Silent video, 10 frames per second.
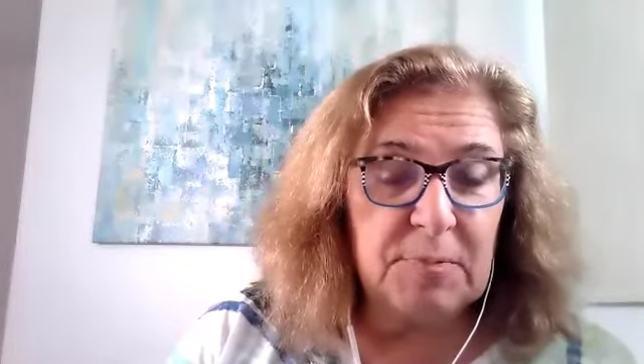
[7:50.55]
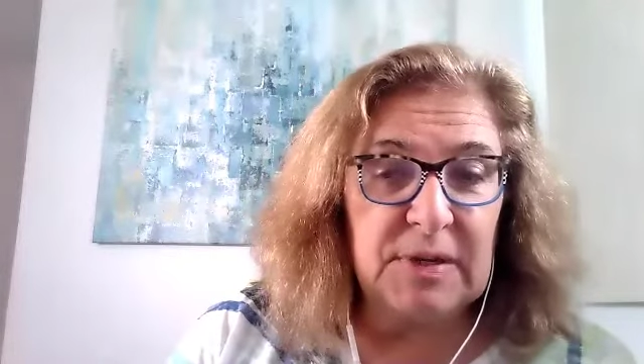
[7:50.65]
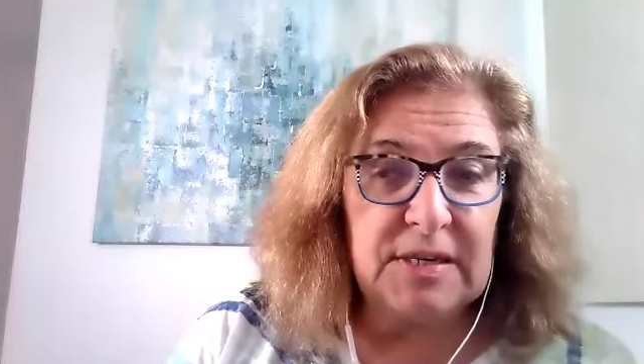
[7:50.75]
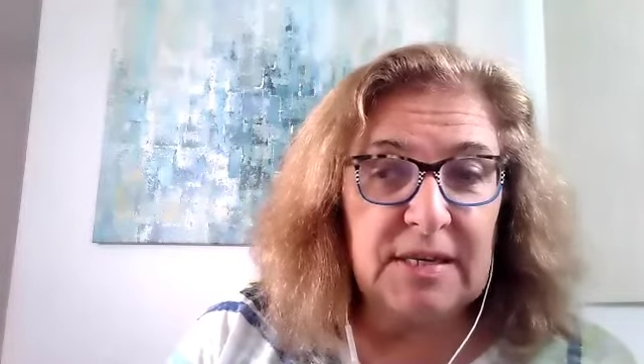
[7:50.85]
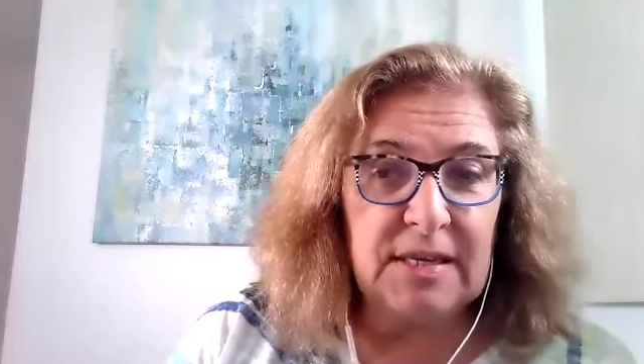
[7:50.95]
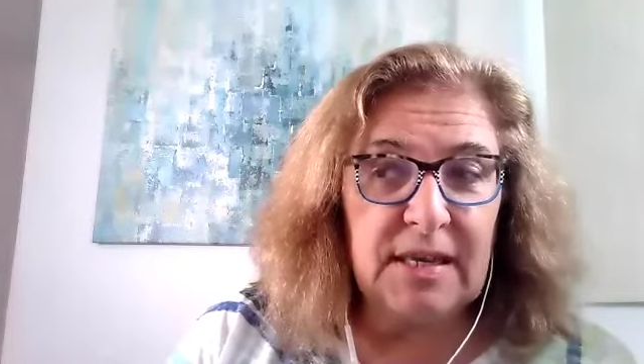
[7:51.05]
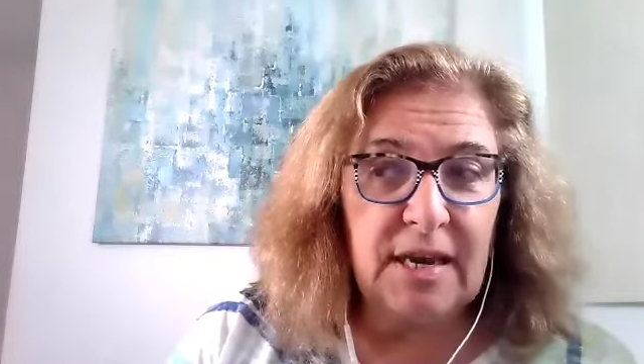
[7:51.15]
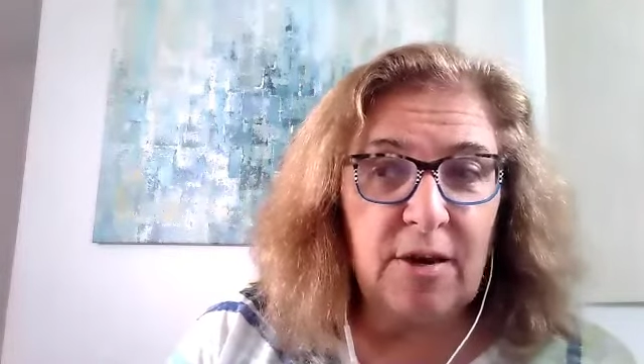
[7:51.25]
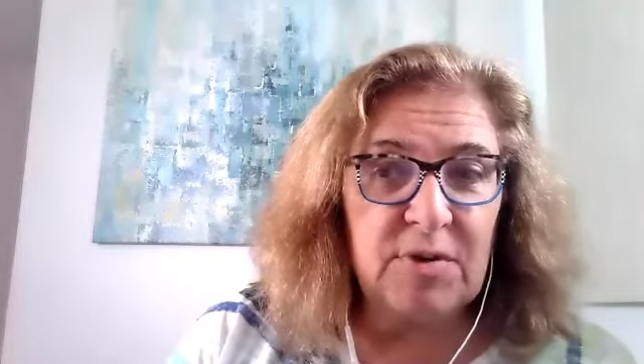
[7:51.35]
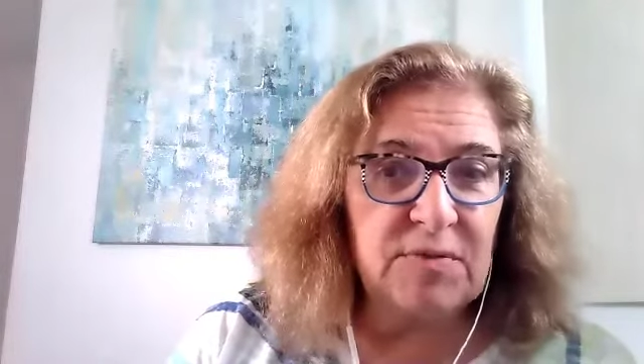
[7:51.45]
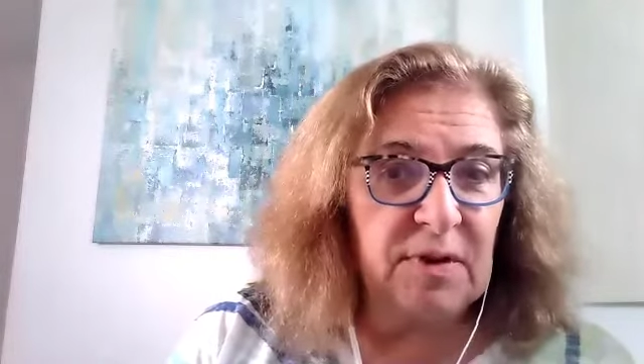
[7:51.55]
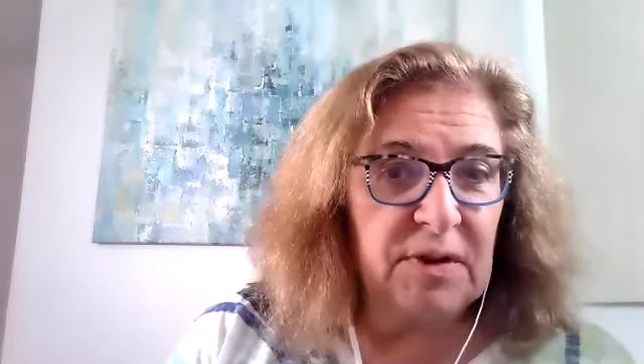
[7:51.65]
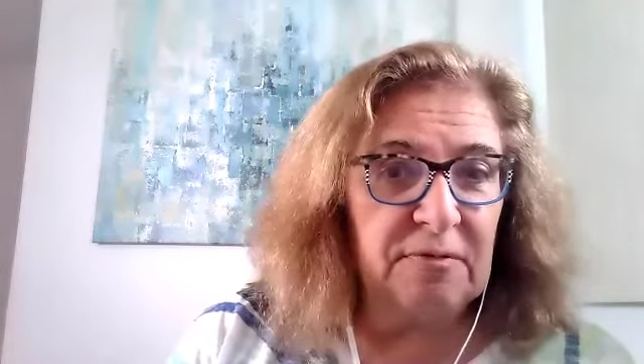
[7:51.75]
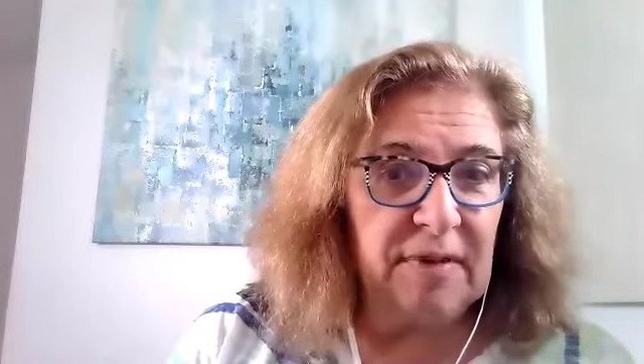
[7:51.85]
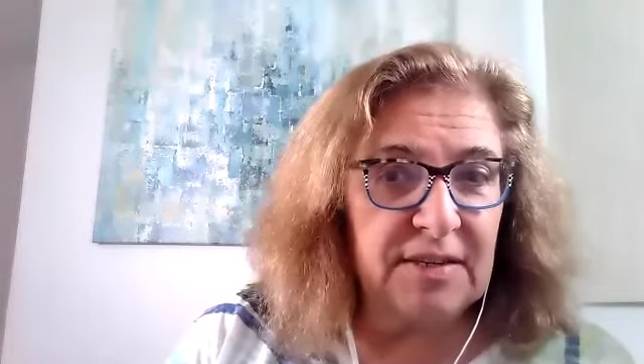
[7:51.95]
but I always found
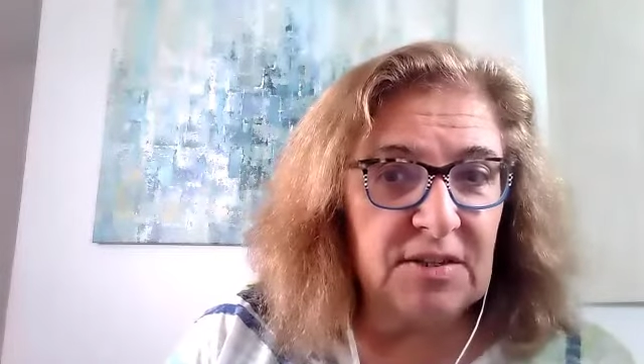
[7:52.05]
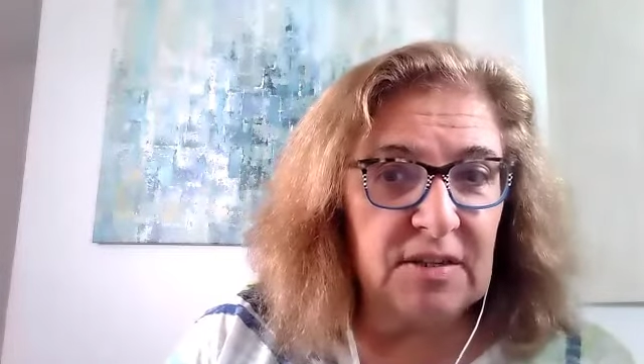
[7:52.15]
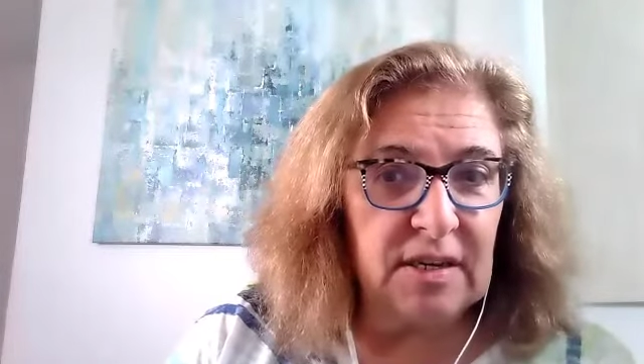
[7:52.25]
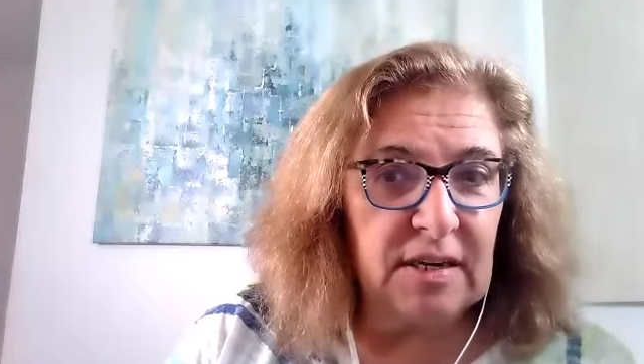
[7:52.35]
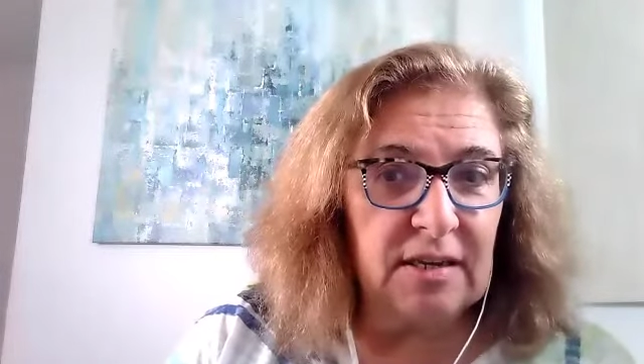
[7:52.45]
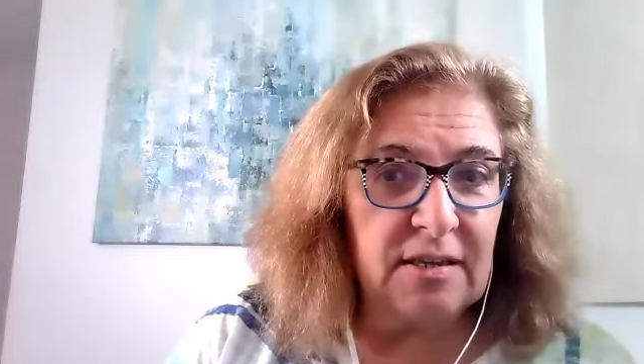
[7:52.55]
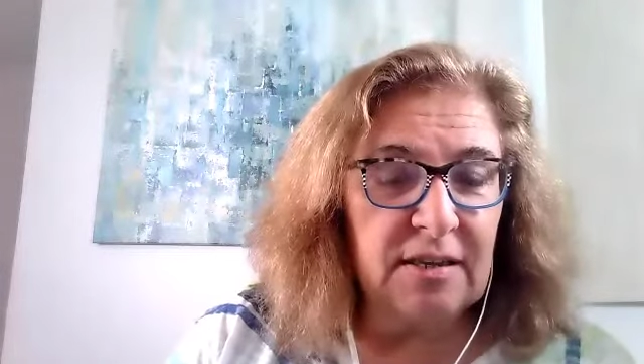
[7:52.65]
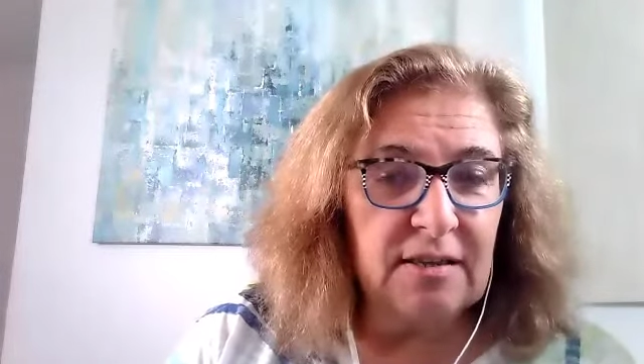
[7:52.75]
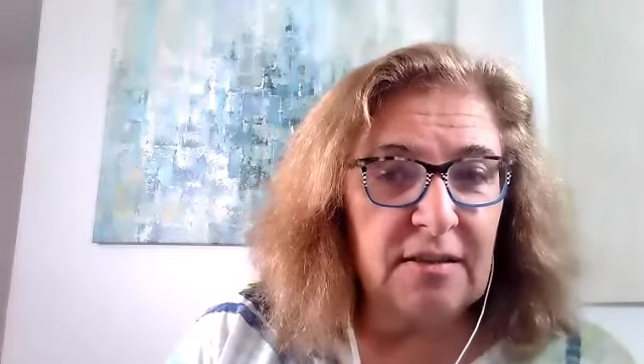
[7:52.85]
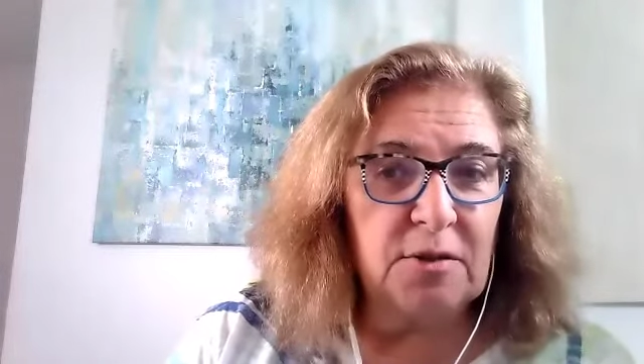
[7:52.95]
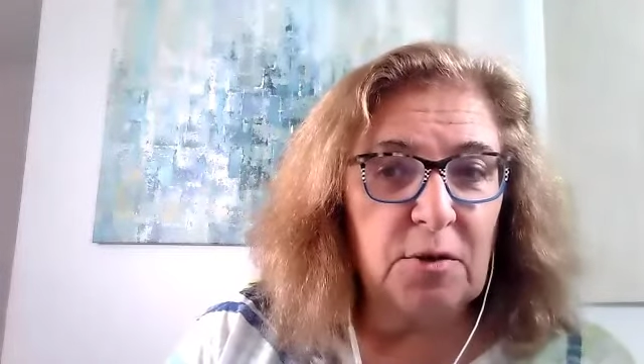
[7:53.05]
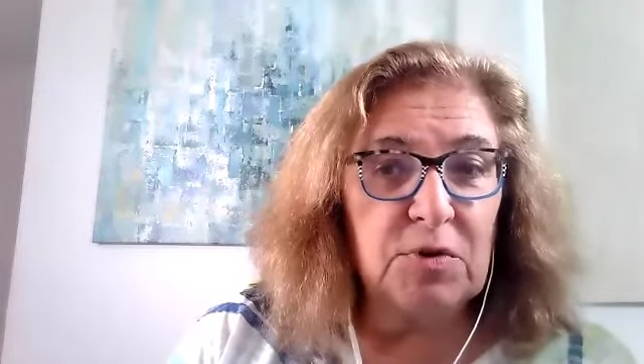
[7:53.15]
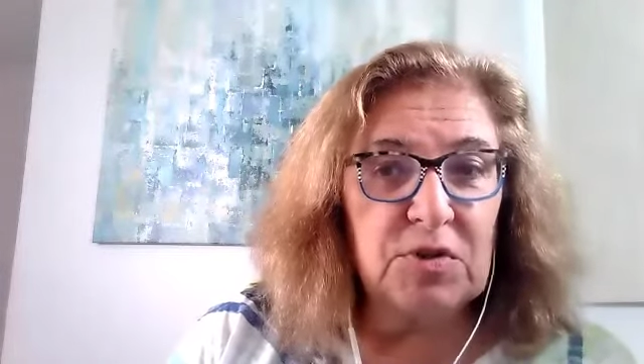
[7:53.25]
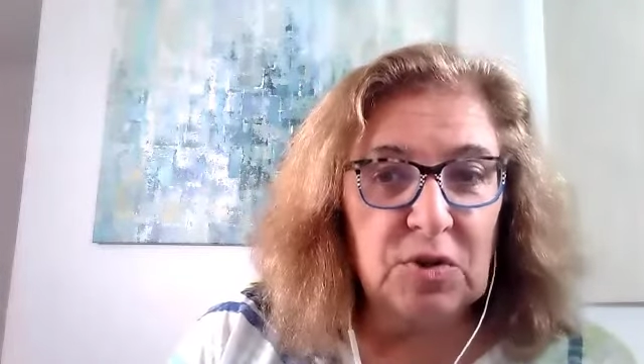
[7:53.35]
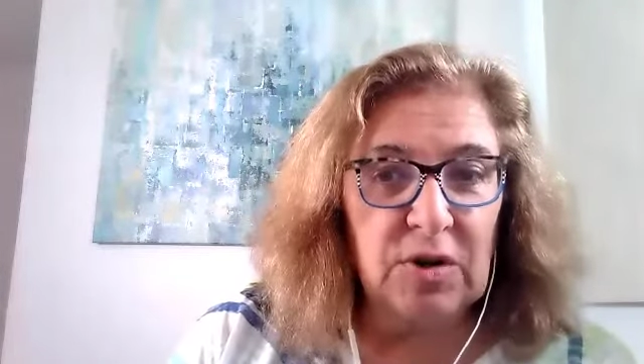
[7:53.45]
it fascinating that there were
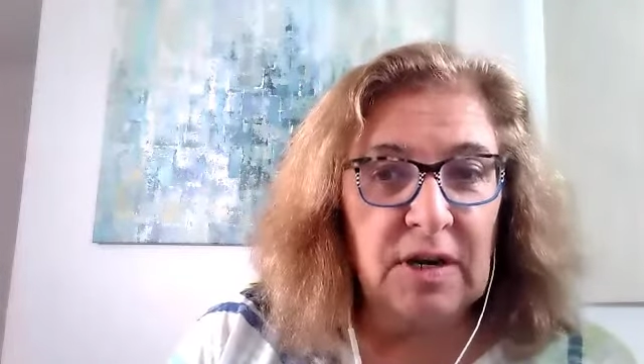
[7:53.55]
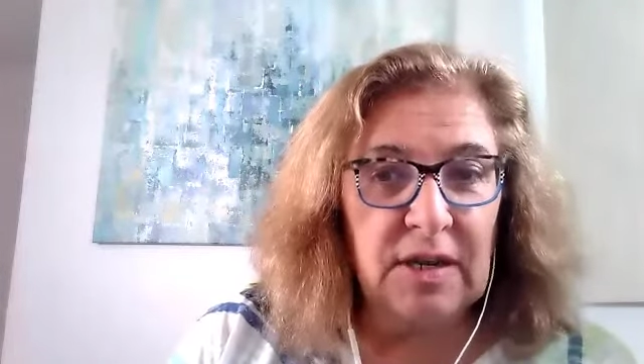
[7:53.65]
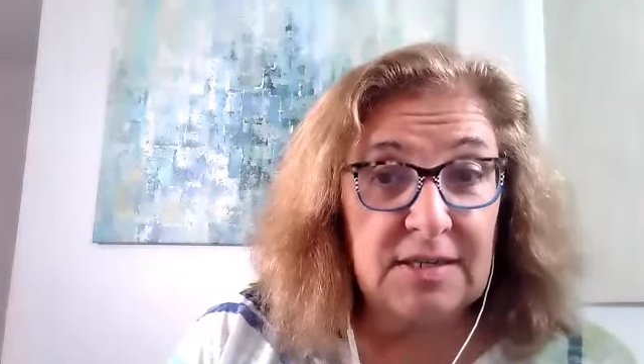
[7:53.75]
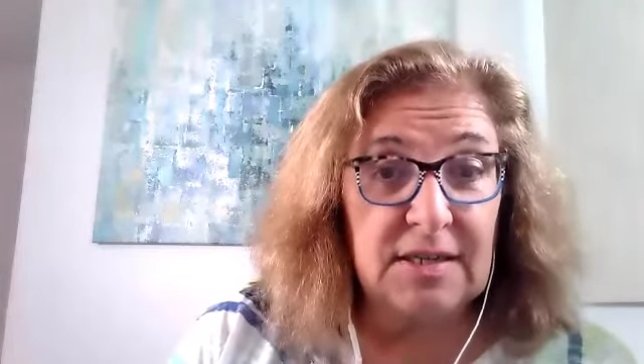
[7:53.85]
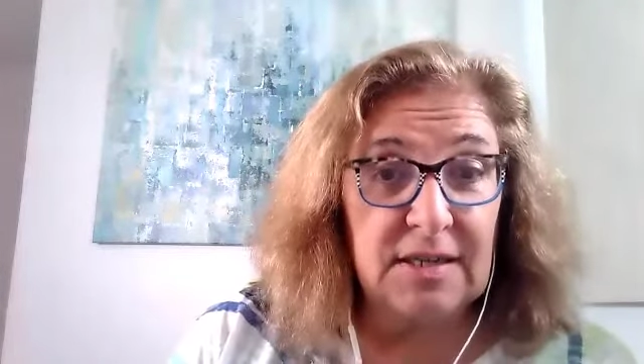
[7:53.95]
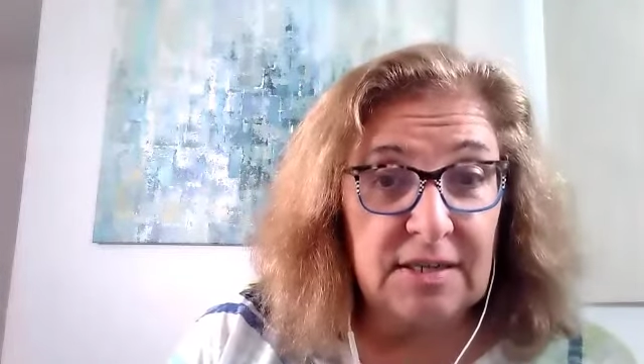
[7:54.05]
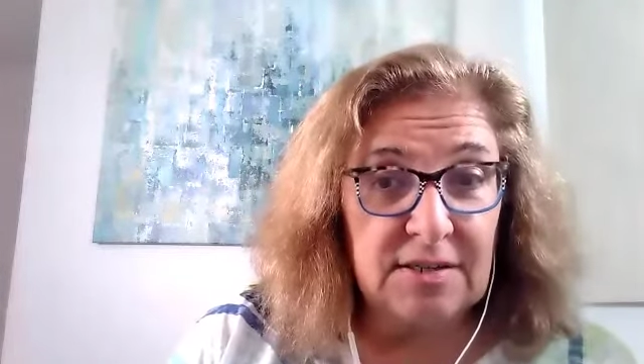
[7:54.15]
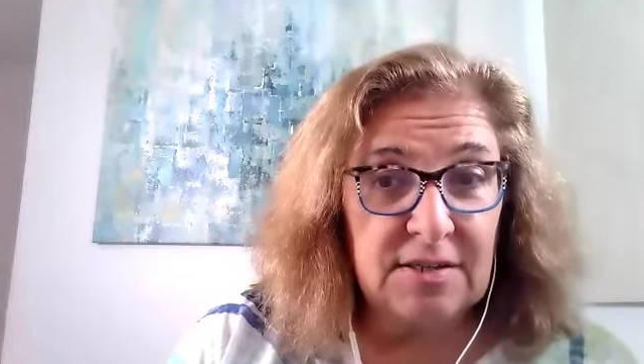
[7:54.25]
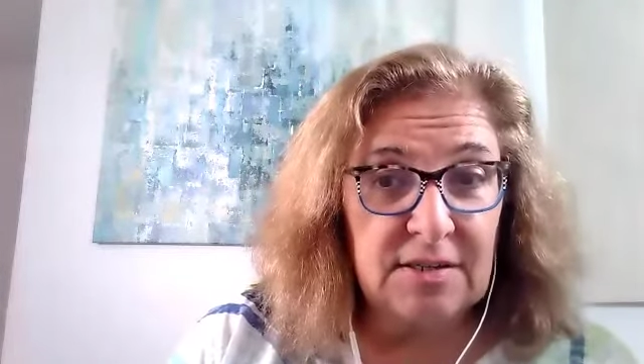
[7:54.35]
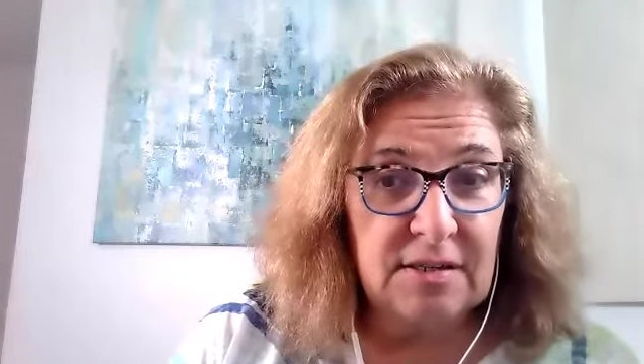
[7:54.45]
certain ideas